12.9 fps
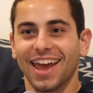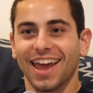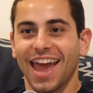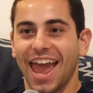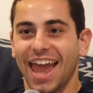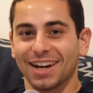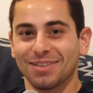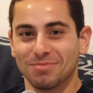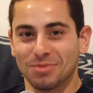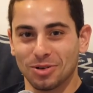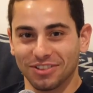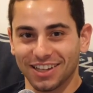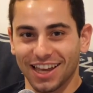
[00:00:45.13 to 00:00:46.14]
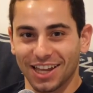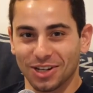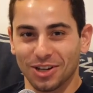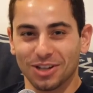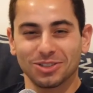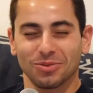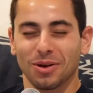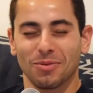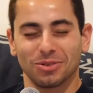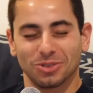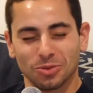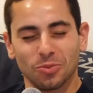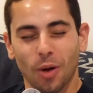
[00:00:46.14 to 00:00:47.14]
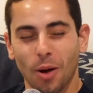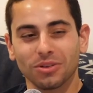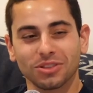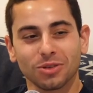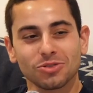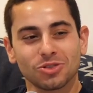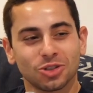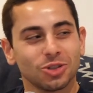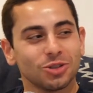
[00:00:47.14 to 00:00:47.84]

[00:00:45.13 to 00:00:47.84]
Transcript: and a movie and you had to yeah. do what with those then two you